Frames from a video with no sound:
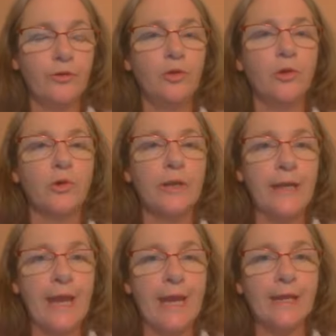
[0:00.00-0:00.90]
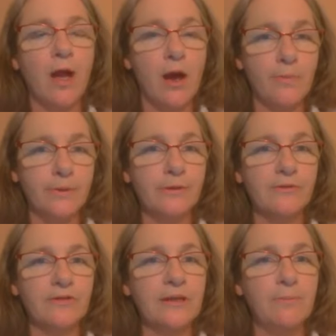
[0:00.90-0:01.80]
to create
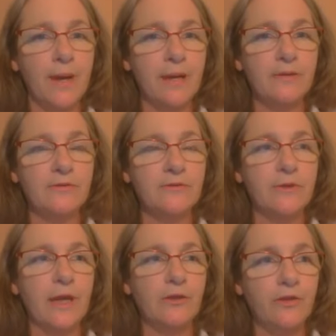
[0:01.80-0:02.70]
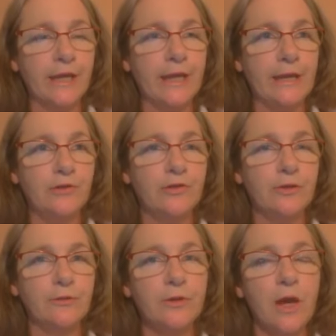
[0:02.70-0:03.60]
competency-based
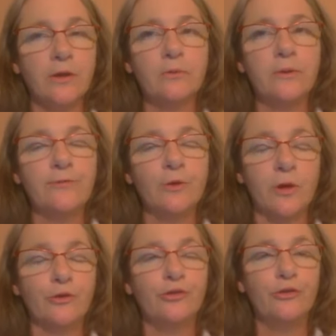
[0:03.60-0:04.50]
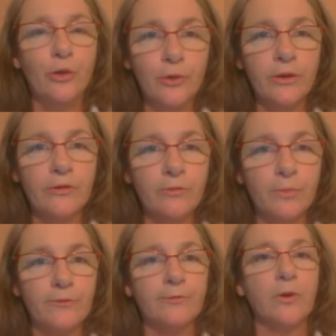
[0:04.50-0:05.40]
education, not only for our students,
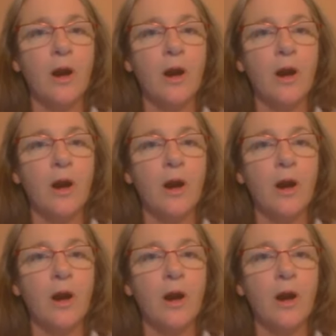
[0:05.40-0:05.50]
but for